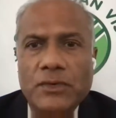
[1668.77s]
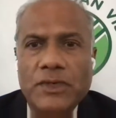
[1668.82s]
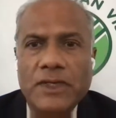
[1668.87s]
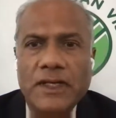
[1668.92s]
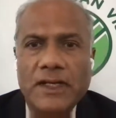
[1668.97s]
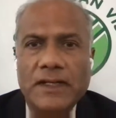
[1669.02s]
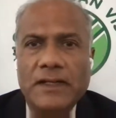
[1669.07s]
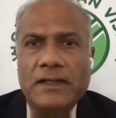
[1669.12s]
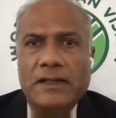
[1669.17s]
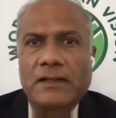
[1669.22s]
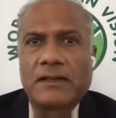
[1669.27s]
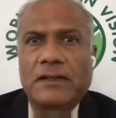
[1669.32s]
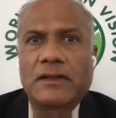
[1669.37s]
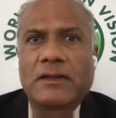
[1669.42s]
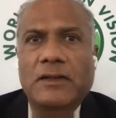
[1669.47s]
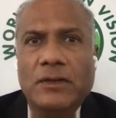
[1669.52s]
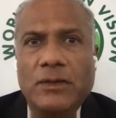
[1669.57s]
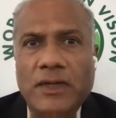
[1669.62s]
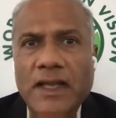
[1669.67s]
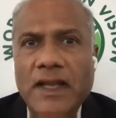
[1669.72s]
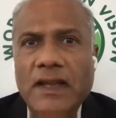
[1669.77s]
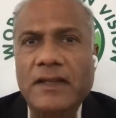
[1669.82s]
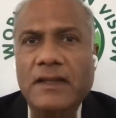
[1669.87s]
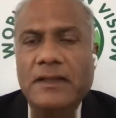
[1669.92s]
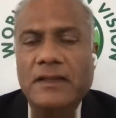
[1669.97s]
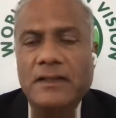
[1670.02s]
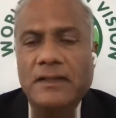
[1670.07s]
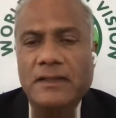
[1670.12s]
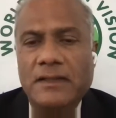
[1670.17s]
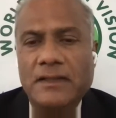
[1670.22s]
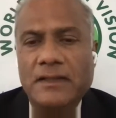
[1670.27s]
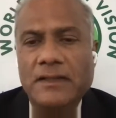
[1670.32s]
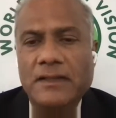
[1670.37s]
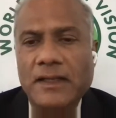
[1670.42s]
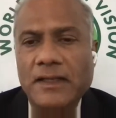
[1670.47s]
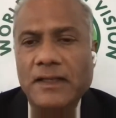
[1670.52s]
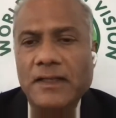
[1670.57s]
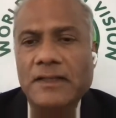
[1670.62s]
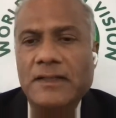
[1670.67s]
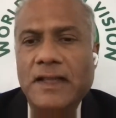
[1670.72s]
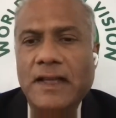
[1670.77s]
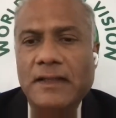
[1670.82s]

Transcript: you really look at it, the thing is